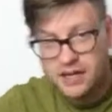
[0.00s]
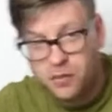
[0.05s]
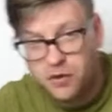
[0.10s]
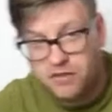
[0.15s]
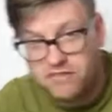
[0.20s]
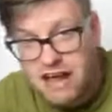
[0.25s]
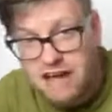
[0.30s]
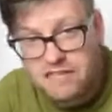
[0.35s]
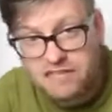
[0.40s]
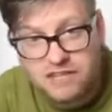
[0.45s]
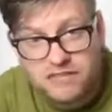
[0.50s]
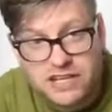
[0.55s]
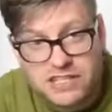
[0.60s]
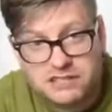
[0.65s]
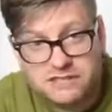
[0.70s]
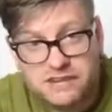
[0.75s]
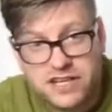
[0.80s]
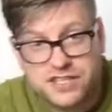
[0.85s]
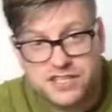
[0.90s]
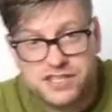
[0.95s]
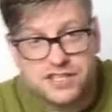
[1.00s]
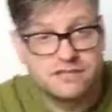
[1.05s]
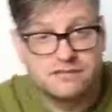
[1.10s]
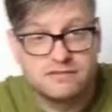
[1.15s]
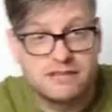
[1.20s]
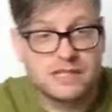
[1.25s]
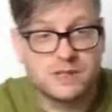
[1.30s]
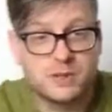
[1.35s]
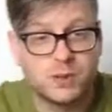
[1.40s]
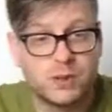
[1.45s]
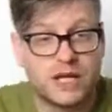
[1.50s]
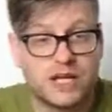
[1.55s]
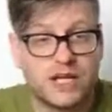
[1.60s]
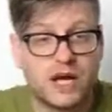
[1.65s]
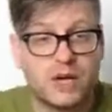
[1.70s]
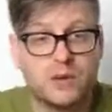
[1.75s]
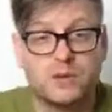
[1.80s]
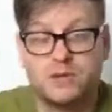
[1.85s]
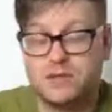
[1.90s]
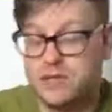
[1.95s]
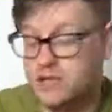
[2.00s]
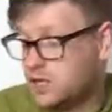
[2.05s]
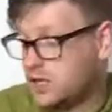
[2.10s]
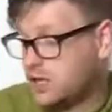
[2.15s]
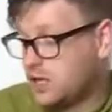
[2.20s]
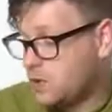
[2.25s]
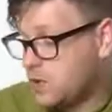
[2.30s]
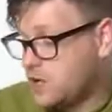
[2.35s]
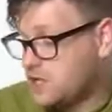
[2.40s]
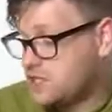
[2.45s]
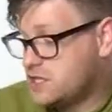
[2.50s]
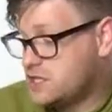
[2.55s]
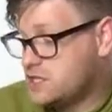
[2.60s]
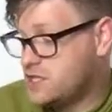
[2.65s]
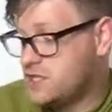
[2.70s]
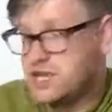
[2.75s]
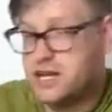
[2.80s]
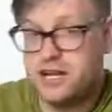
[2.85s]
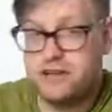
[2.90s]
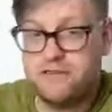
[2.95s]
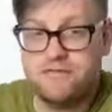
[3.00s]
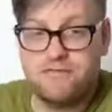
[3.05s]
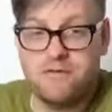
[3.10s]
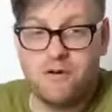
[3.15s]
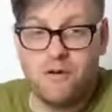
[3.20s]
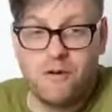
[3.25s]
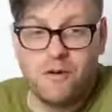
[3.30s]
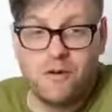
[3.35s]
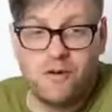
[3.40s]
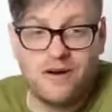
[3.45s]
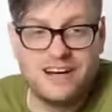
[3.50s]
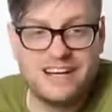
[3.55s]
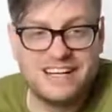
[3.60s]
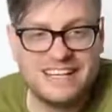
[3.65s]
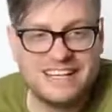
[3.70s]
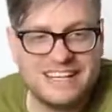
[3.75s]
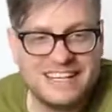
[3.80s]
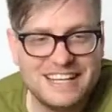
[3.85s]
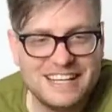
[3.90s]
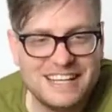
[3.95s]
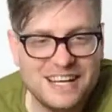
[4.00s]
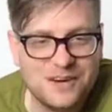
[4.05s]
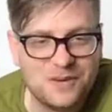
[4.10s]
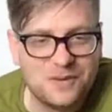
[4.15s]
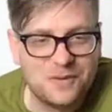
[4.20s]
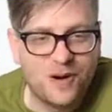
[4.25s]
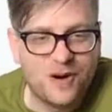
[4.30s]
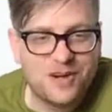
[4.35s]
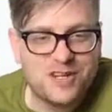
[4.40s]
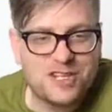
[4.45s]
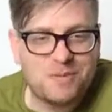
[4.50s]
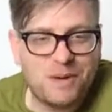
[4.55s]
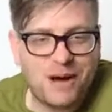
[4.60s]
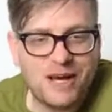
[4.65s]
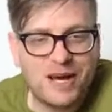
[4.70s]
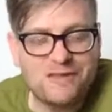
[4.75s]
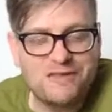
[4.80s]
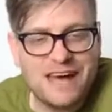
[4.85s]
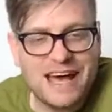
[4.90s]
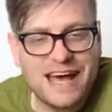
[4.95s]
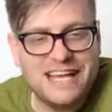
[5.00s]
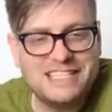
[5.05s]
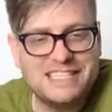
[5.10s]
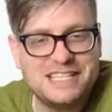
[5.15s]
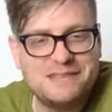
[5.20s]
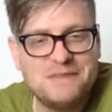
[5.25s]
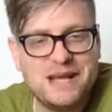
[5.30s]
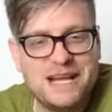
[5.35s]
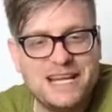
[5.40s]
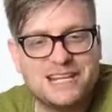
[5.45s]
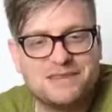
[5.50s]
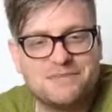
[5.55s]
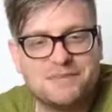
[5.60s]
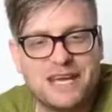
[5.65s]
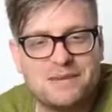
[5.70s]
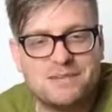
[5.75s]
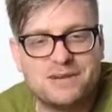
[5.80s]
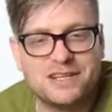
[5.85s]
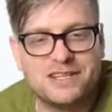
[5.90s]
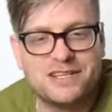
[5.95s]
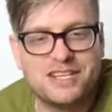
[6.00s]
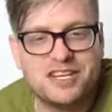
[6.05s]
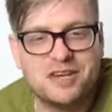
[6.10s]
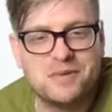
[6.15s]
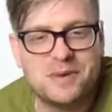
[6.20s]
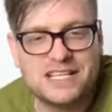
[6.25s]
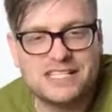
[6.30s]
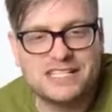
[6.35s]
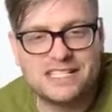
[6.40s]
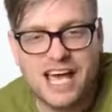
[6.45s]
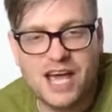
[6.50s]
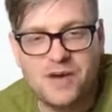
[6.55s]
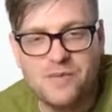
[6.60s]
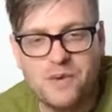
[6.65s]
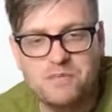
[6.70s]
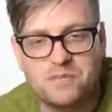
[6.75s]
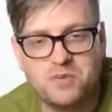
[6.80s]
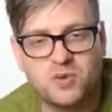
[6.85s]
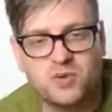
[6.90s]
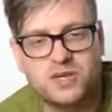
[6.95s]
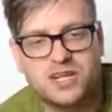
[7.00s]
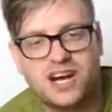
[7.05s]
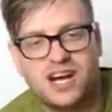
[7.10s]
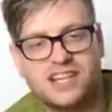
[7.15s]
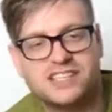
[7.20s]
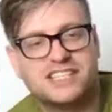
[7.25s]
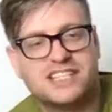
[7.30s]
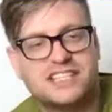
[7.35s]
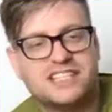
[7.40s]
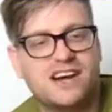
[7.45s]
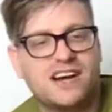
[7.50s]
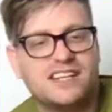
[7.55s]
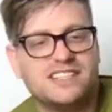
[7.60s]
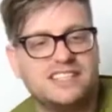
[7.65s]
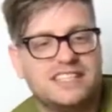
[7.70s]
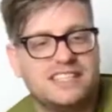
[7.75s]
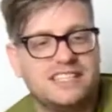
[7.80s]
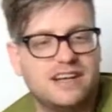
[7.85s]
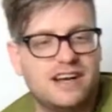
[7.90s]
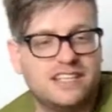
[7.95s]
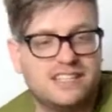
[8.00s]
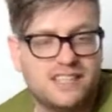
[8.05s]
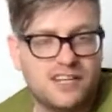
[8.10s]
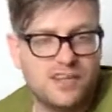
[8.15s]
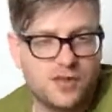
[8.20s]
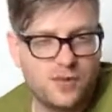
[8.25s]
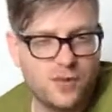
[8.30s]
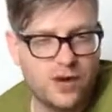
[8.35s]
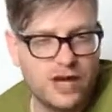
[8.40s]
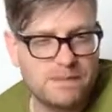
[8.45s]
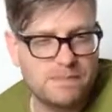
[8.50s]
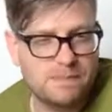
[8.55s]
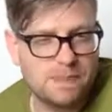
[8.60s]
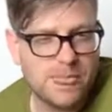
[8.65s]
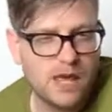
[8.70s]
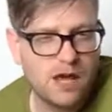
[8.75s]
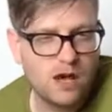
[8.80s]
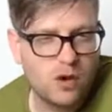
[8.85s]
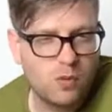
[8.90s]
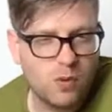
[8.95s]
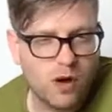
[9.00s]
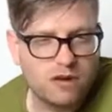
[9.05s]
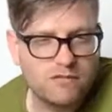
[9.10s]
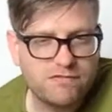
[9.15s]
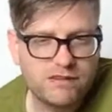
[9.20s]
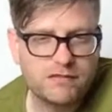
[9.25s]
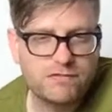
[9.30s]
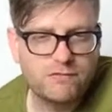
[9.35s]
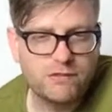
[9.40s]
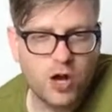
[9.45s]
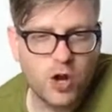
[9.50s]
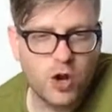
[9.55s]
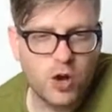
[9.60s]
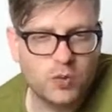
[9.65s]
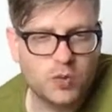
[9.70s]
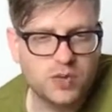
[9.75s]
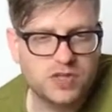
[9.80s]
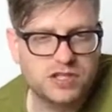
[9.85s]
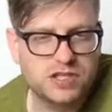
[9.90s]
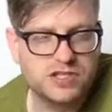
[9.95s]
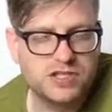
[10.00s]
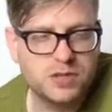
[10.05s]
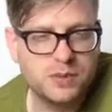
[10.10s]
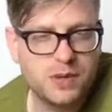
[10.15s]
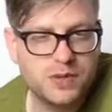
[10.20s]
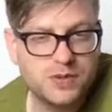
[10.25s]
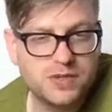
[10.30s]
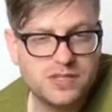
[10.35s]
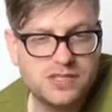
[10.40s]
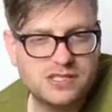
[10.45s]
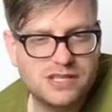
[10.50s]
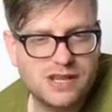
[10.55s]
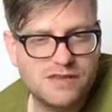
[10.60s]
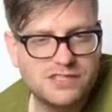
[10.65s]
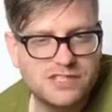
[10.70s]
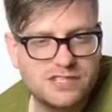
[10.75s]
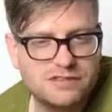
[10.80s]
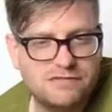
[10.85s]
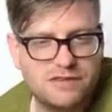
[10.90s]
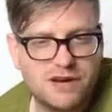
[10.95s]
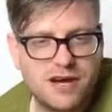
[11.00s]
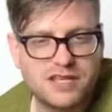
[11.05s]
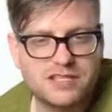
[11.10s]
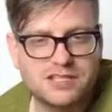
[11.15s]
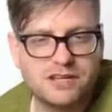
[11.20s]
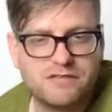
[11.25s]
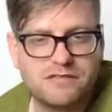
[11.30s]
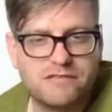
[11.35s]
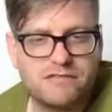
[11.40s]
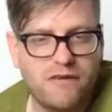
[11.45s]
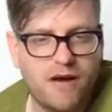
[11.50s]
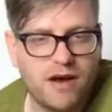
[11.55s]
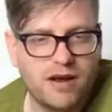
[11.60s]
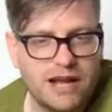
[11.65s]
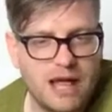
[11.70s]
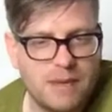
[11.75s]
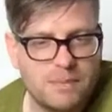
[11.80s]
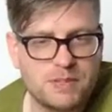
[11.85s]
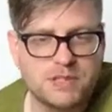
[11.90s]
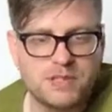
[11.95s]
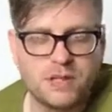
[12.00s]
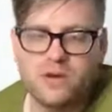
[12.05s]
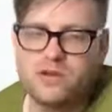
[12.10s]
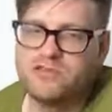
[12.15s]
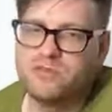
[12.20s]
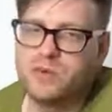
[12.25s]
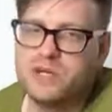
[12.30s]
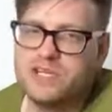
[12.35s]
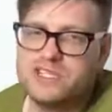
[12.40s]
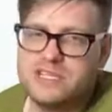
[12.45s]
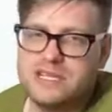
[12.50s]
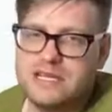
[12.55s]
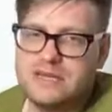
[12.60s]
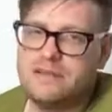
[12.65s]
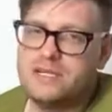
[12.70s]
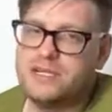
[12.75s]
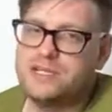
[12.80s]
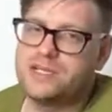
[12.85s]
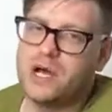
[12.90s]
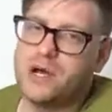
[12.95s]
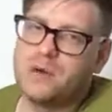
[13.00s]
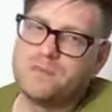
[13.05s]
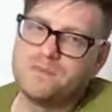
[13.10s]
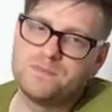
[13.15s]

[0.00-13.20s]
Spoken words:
we've left the reservation. That's all I know. Question 34. Watched by over 80 million people in the USA when broadcast in 1993, One for the Road was the 271st and final episode of which TV show?